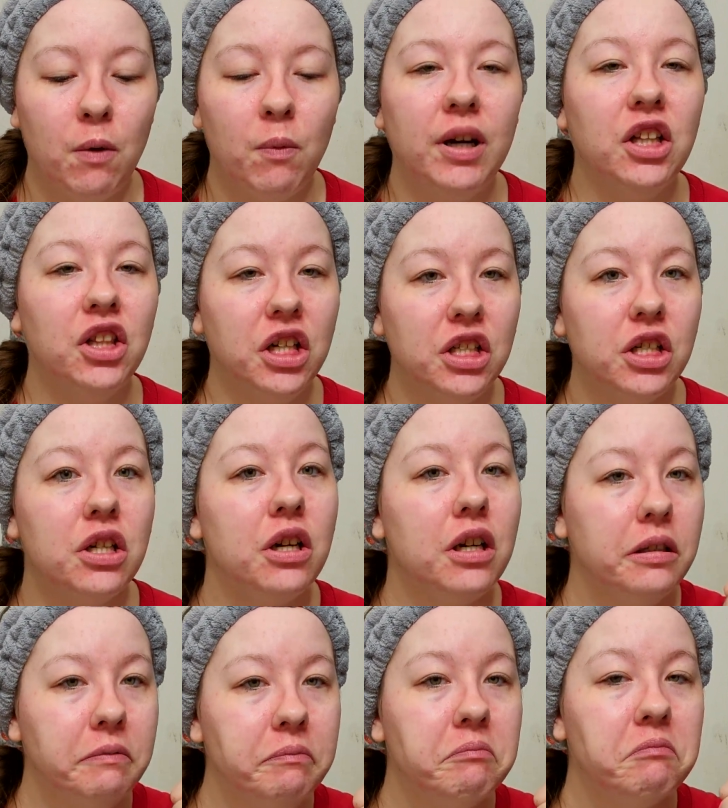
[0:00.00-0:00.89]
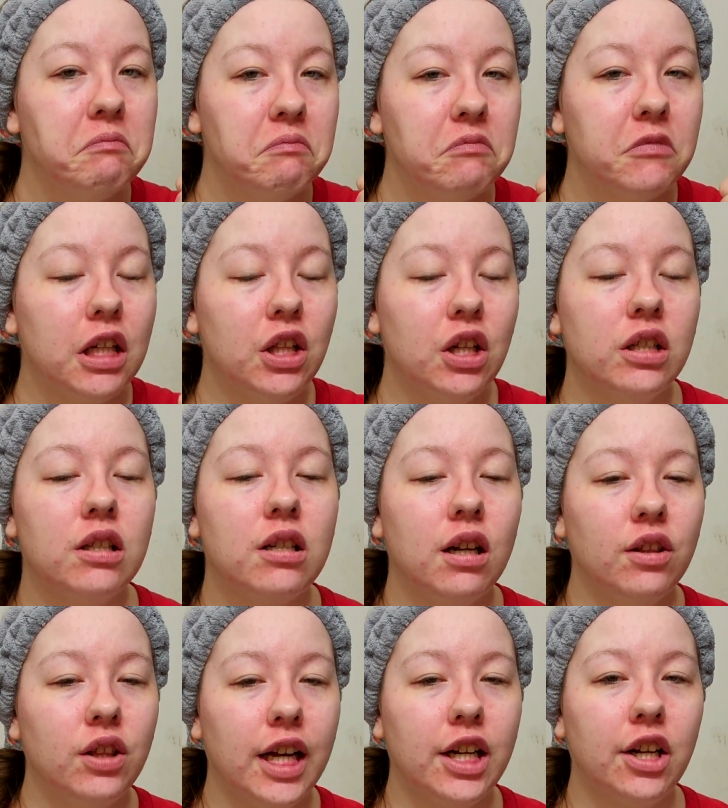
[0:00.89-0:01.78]
When it looks good, it looks
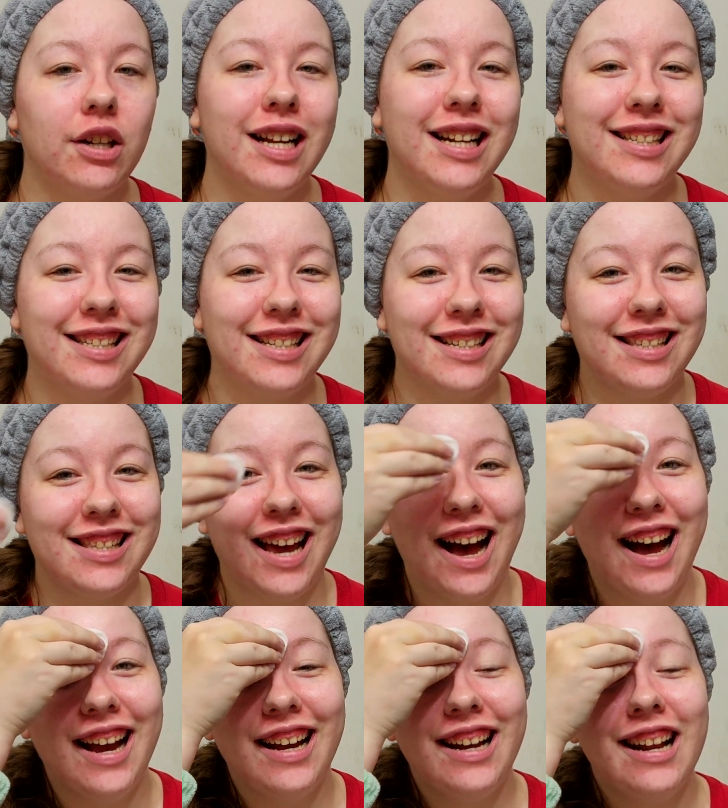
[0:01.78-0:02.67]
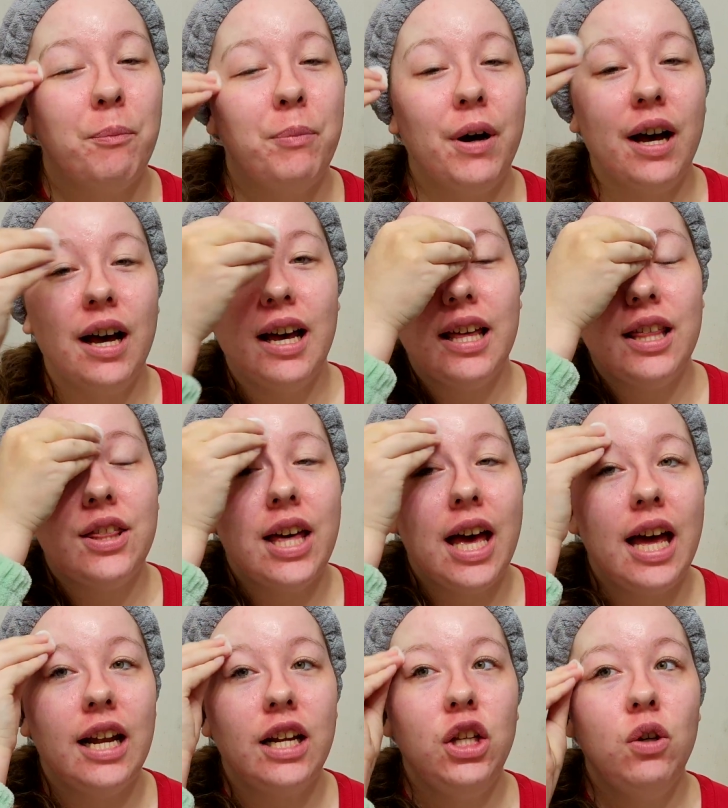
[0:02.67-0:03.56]
good, let your kids decide. But
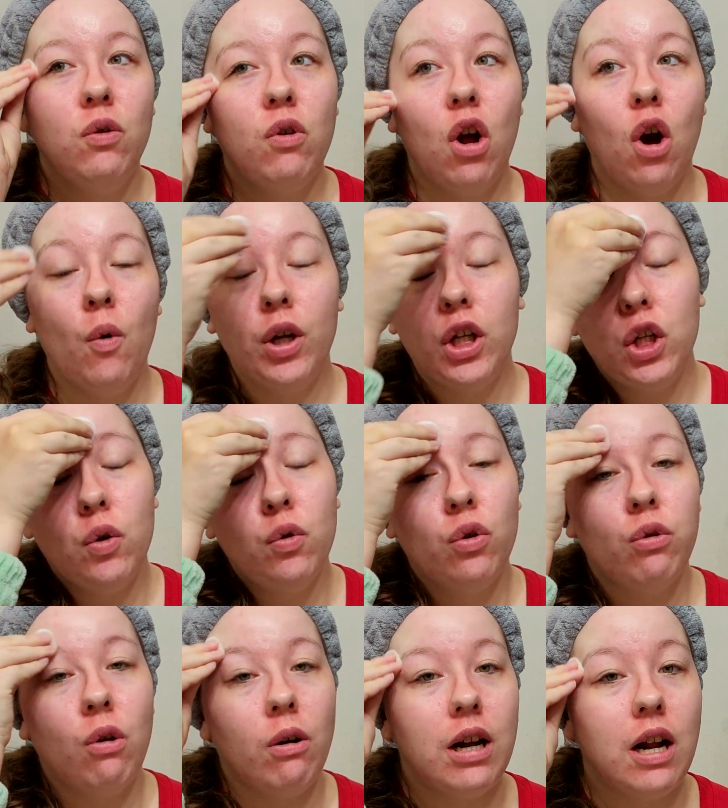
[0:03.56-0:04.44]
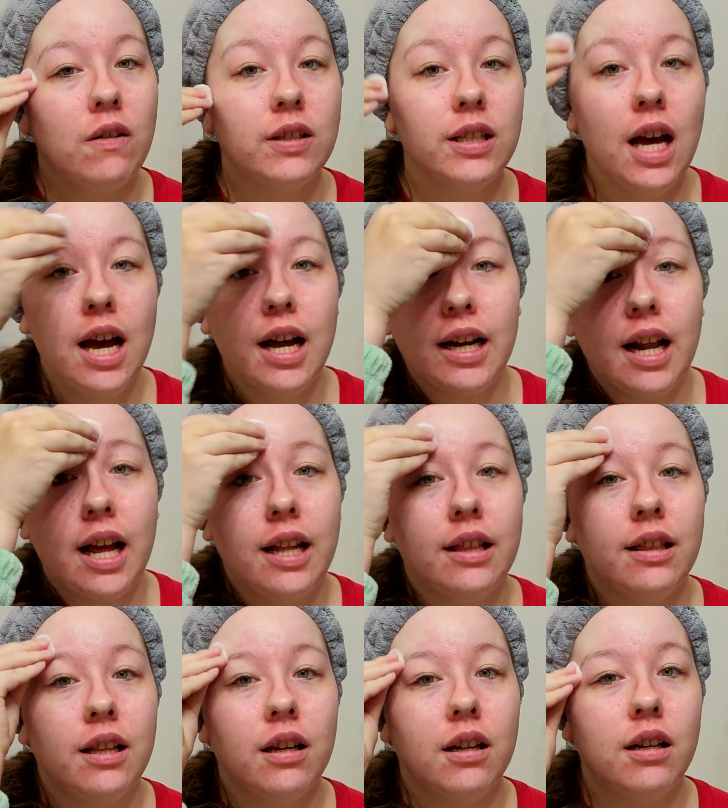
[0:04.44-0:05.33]
then you go and you throw it outside,
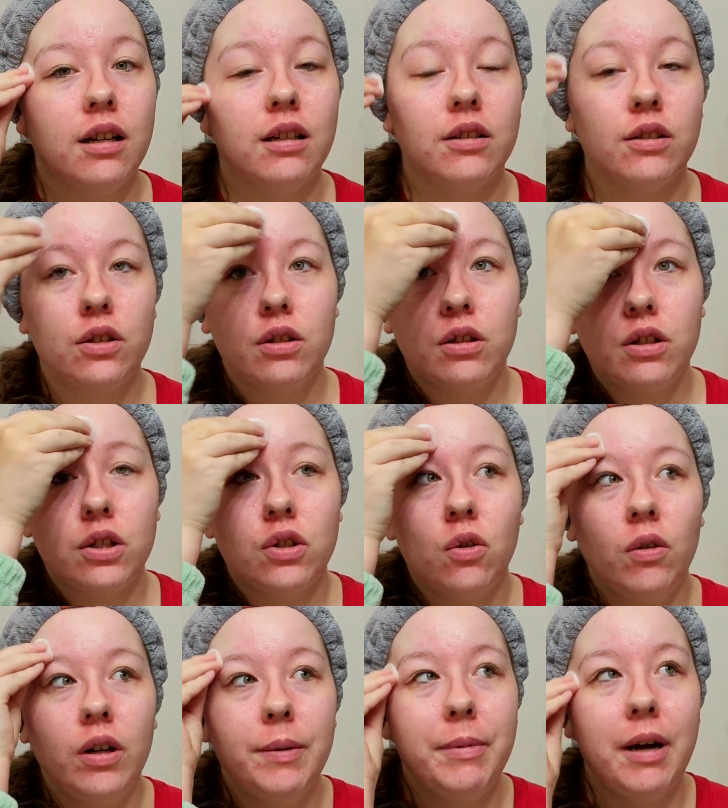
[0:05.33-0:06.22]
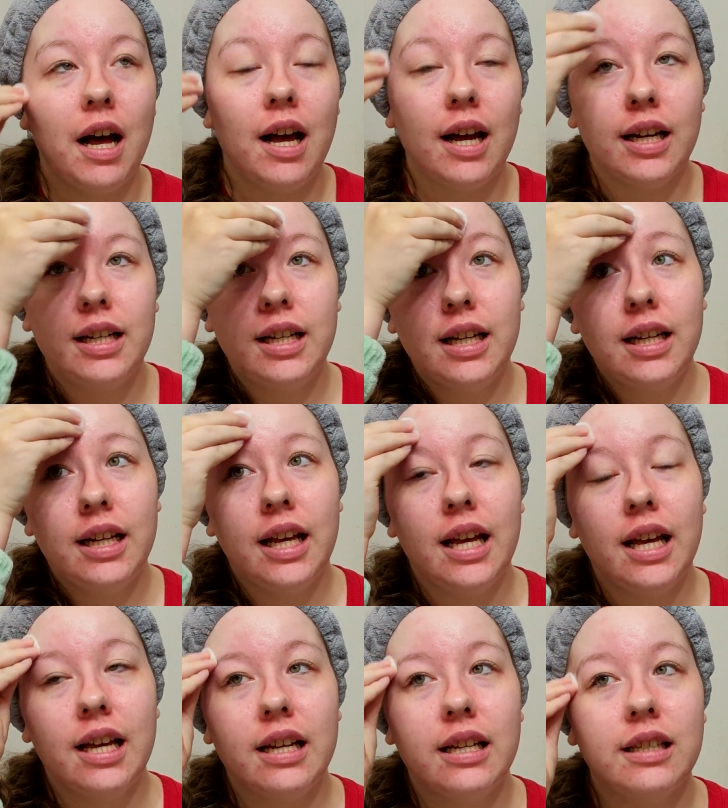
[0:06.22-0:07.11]
and the story behind it
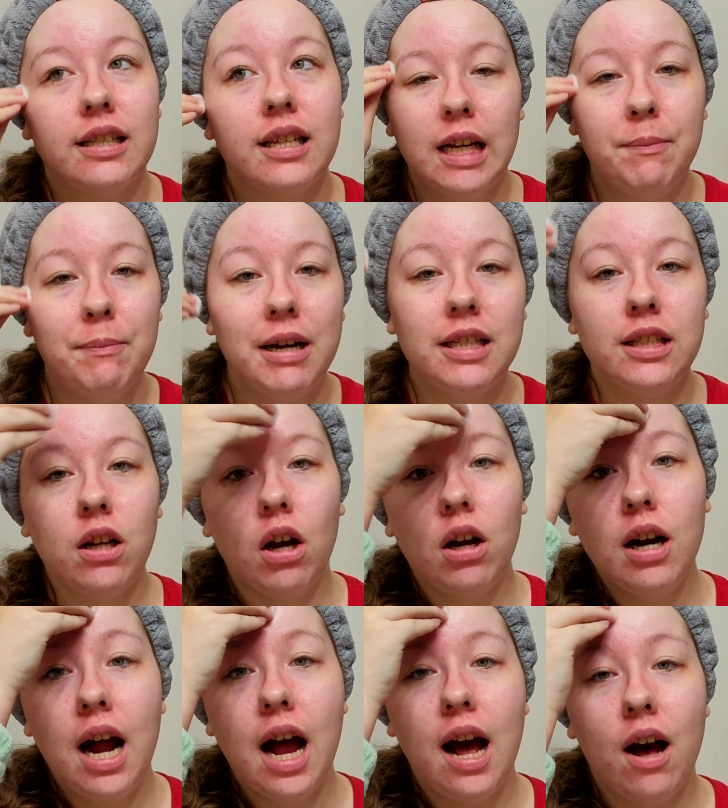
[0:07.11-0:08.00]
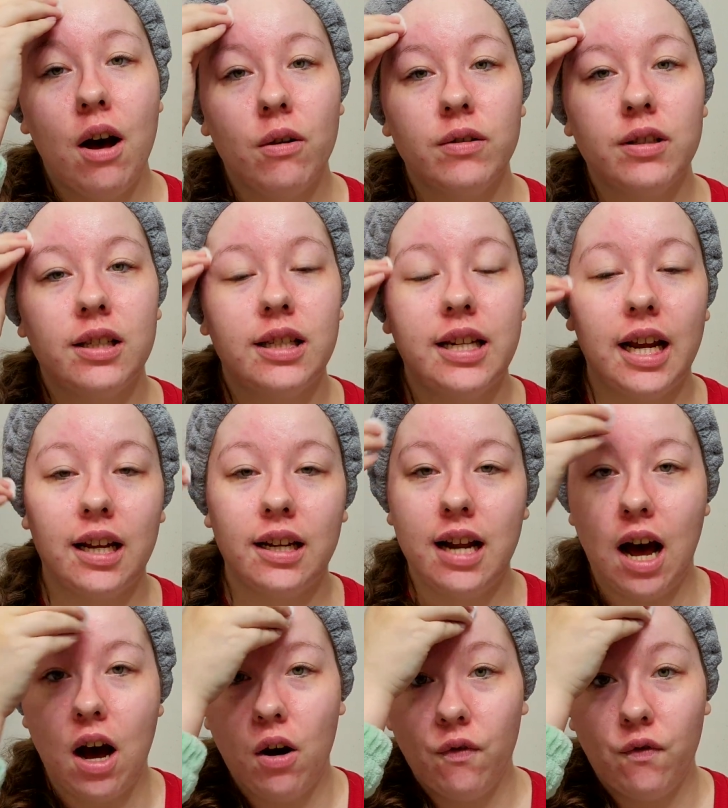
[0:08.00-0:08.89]
is it makes our house
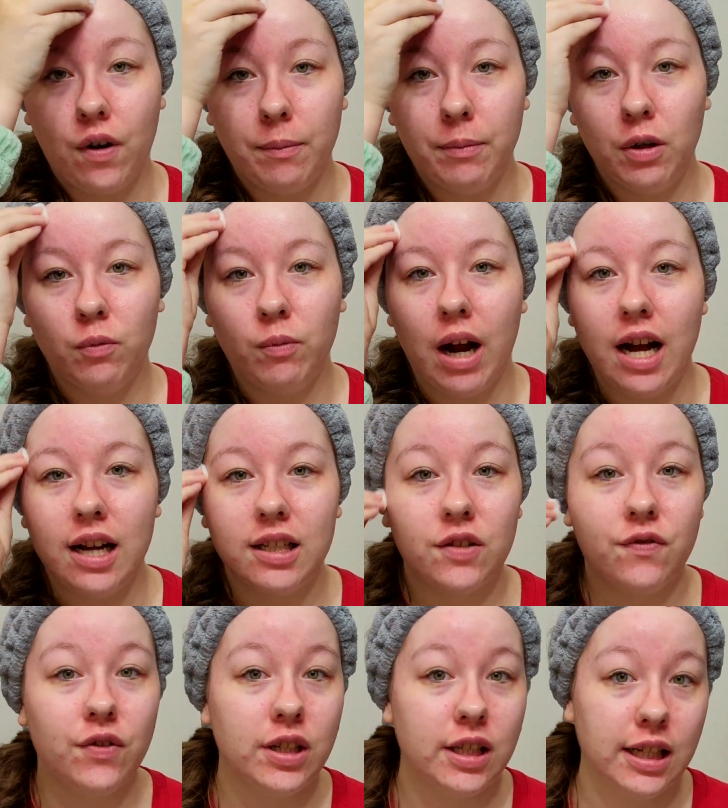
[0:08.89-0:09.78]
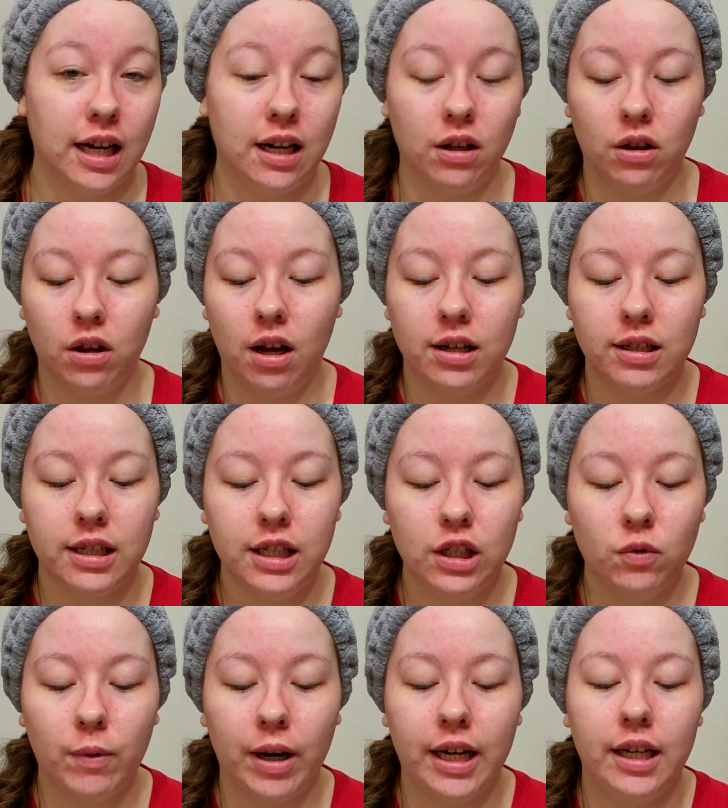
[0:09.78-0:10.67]
stand out from the rest for Santa Claus and
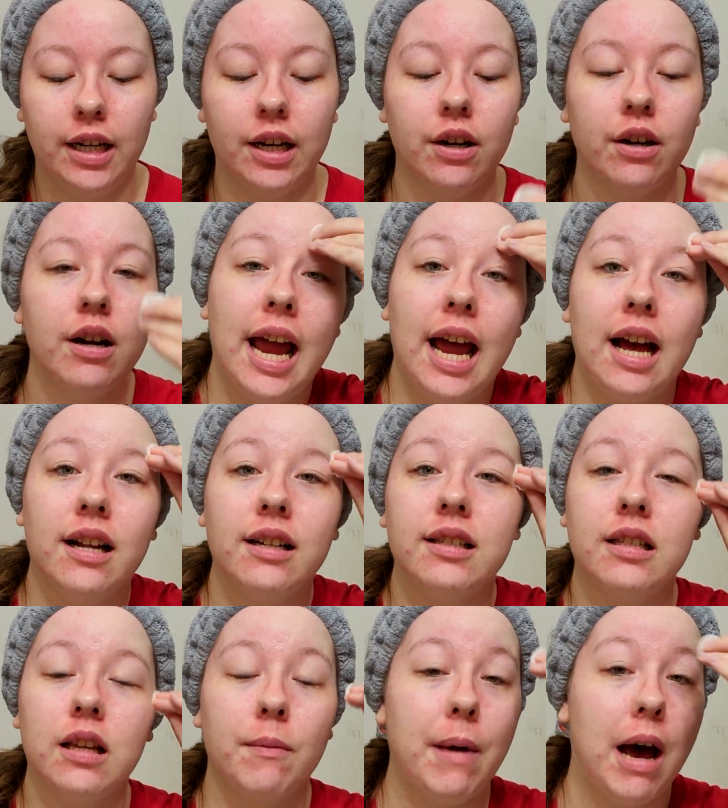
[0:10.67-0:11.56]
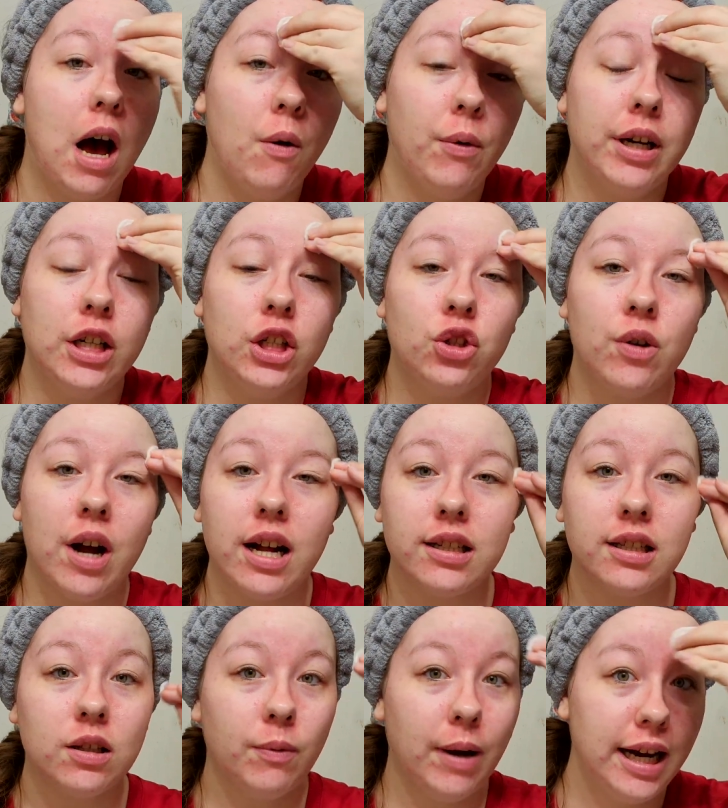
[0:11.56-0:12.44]
his reindeer, and somehow it
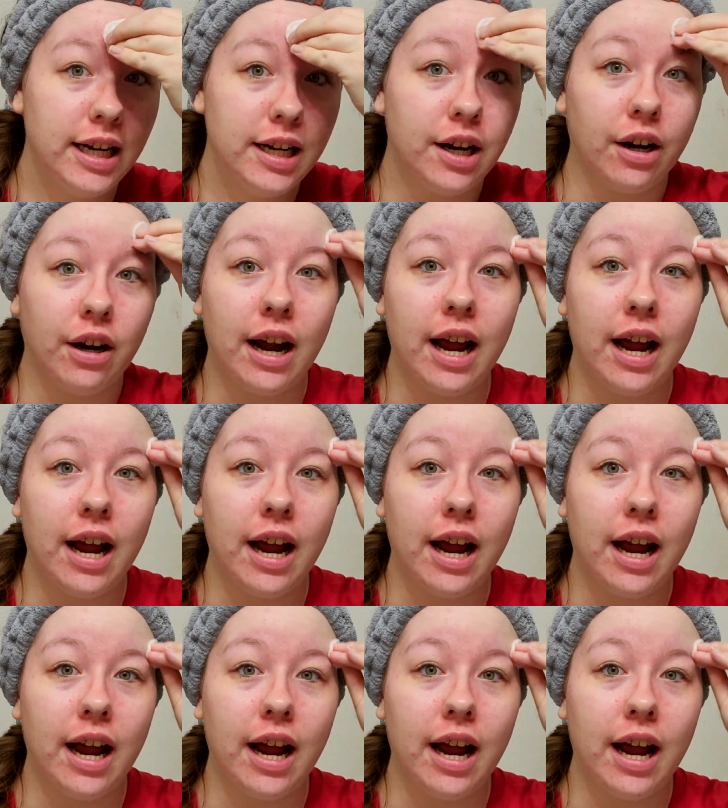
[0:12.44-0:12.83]
attracts the reindeer.